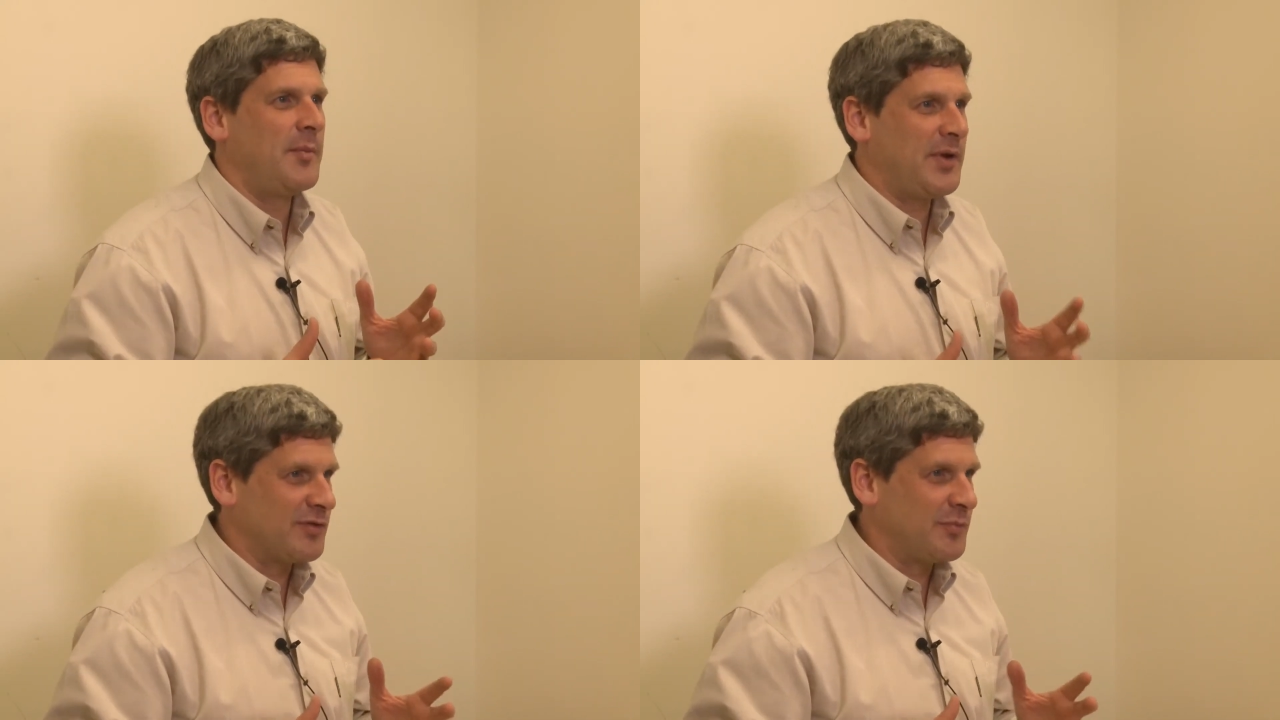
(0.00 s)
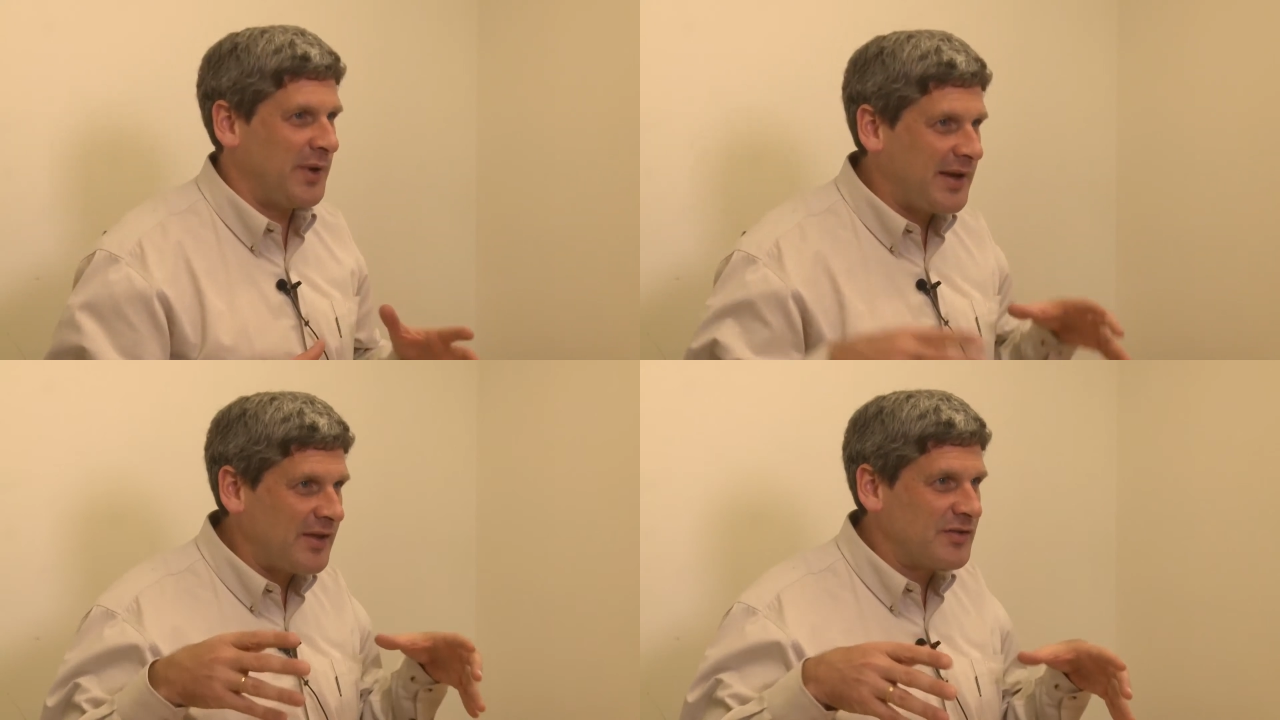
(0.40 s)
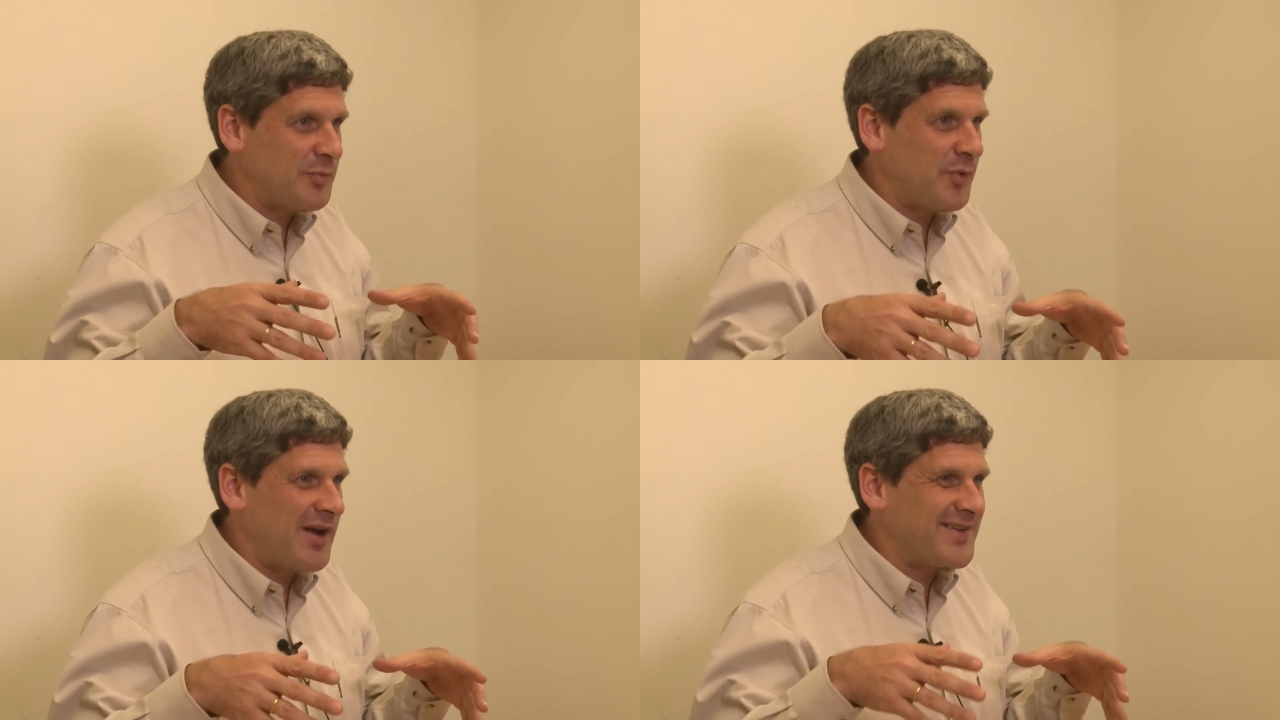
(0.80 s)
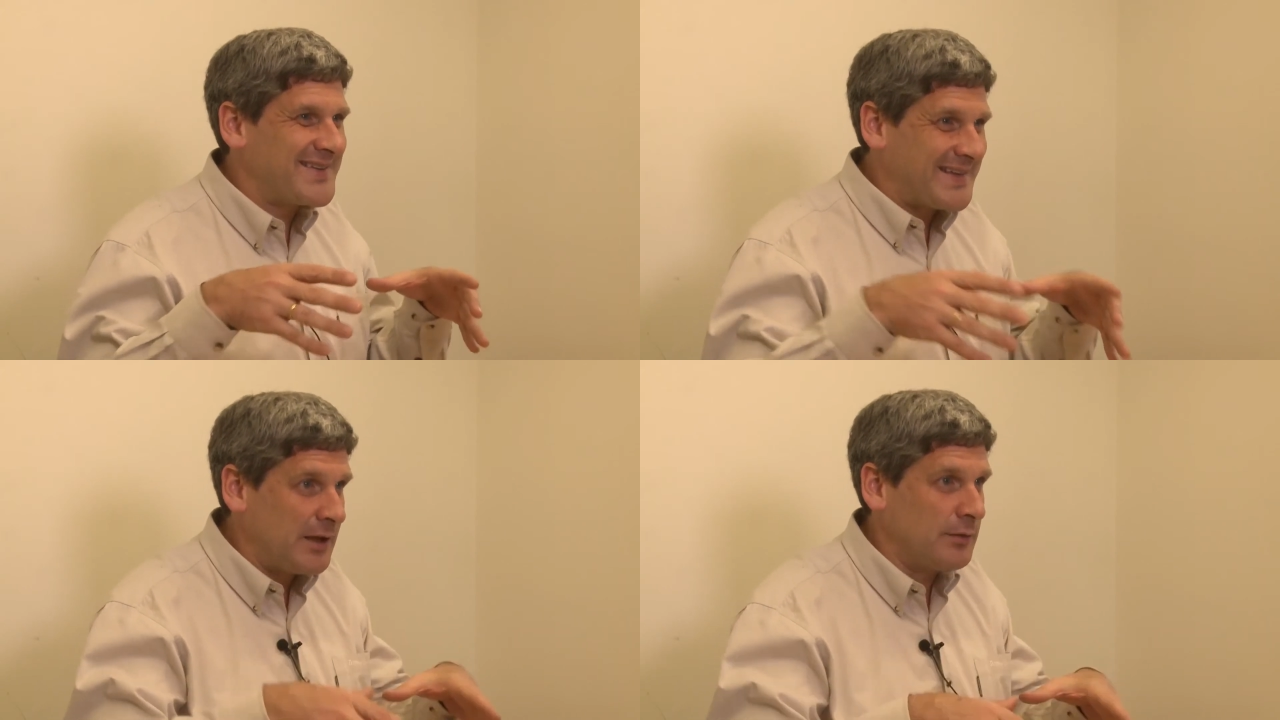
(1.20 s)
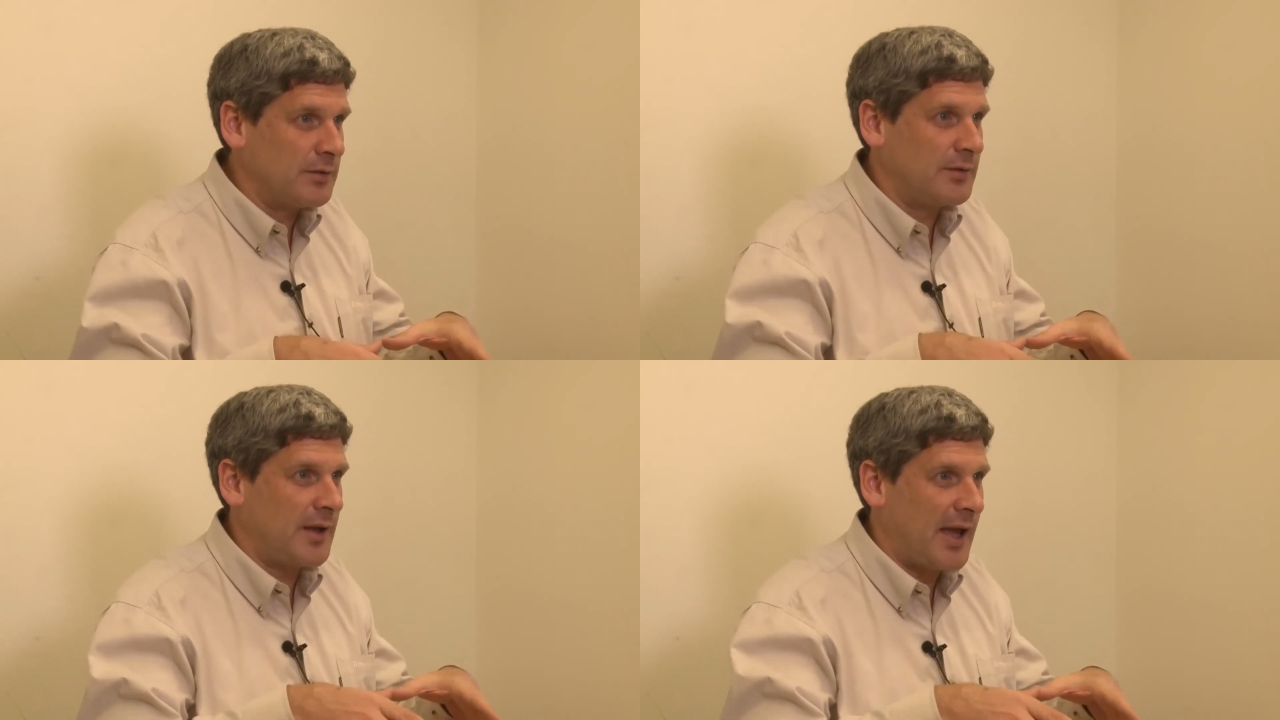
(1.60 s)
because big enterprise
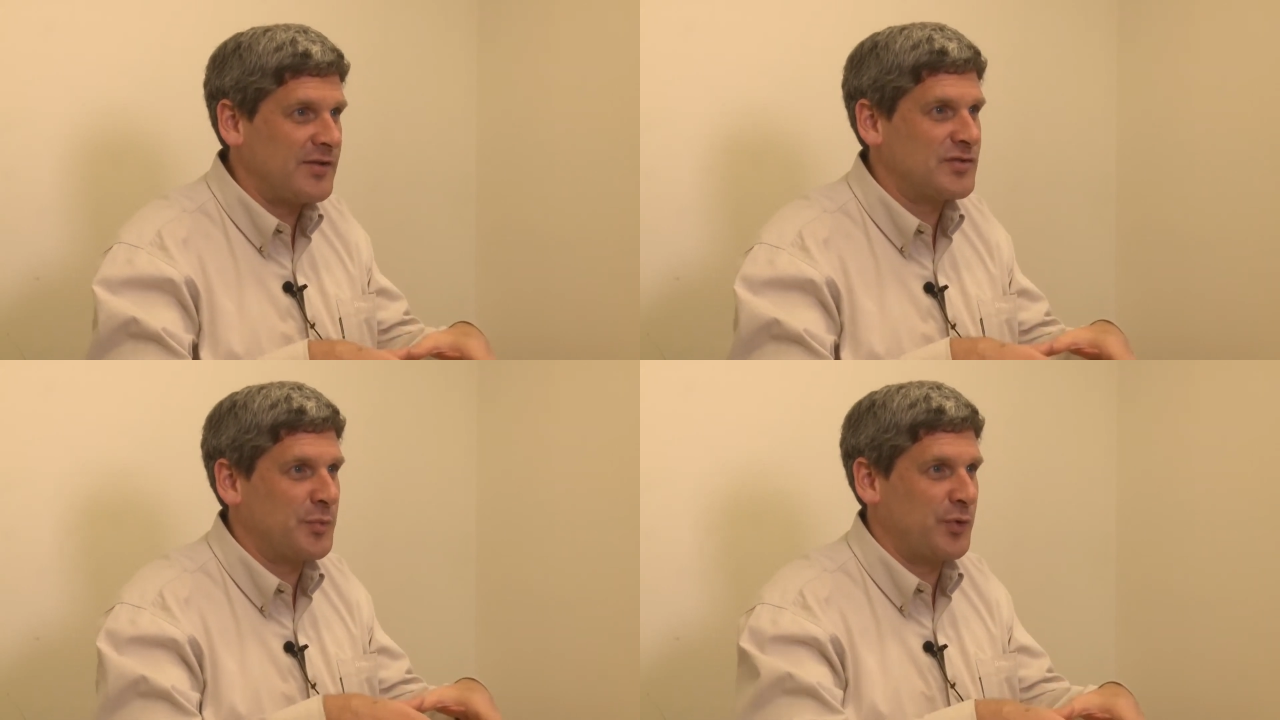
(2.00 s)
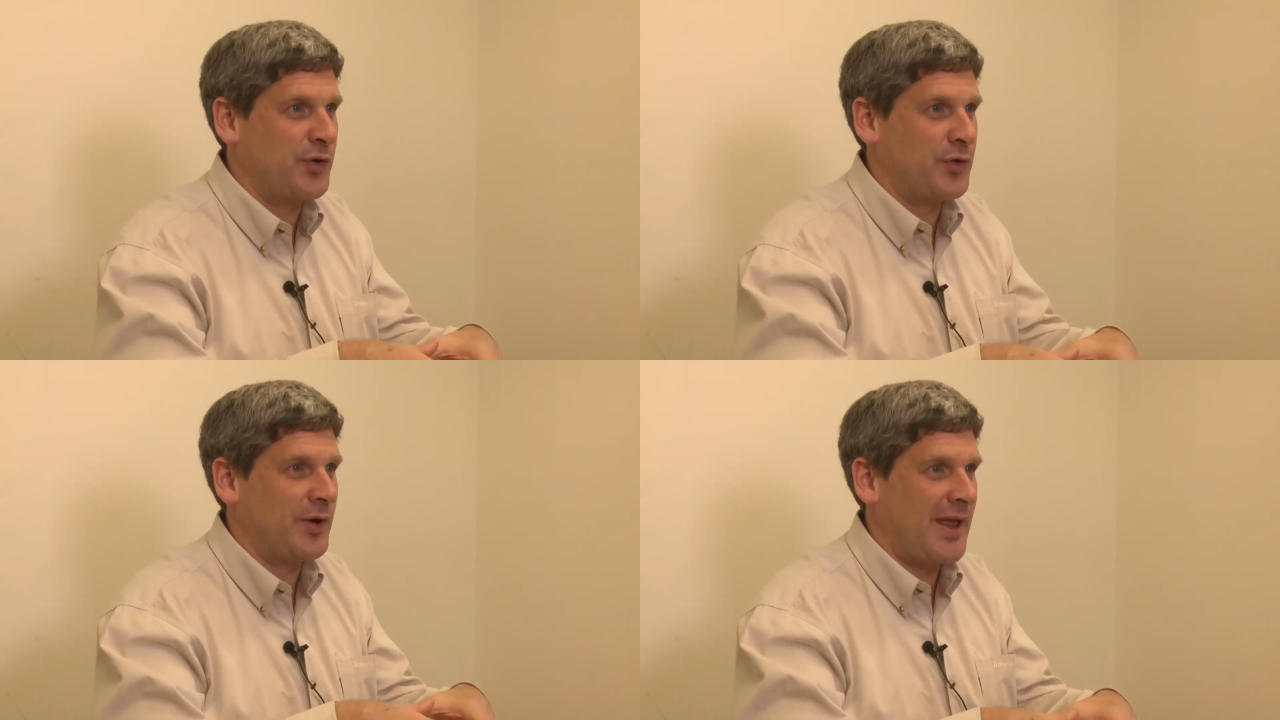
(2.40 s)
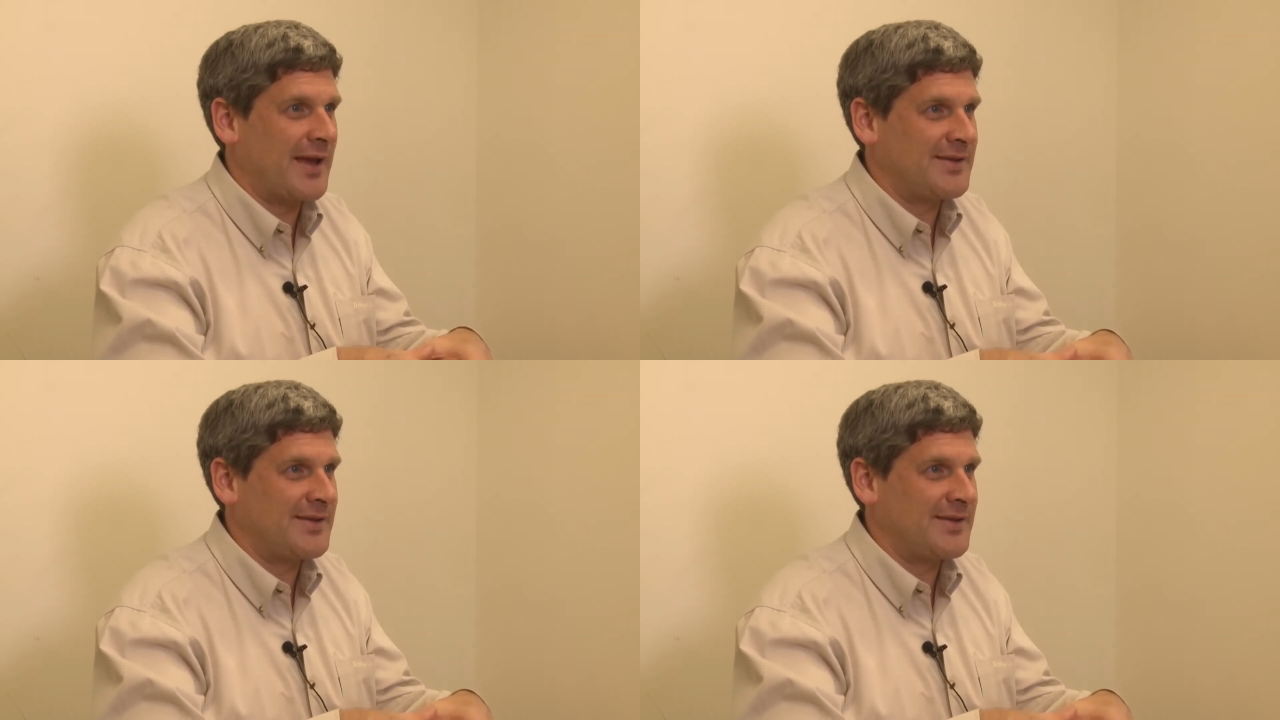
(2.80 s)
kill entrepreneurial